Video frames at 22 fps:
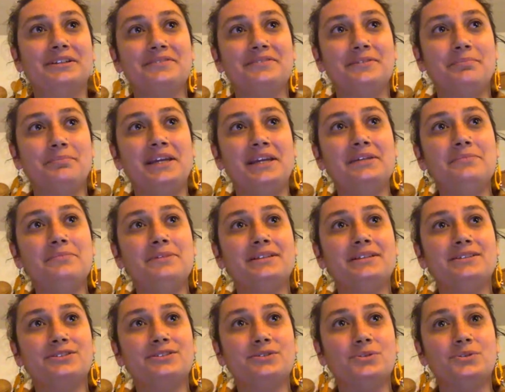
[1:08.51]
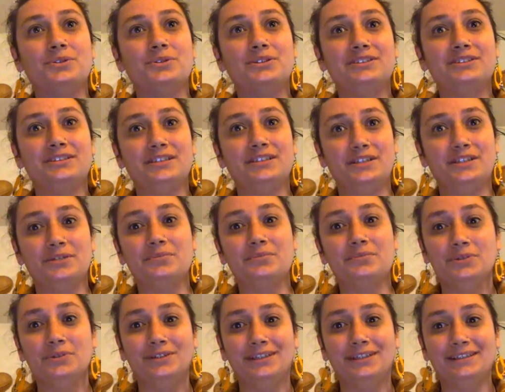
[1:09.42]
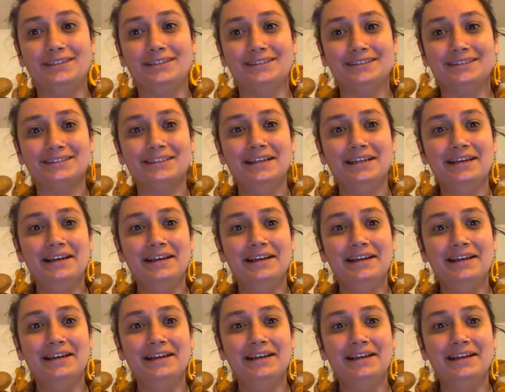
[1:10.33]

the payments towards the communities.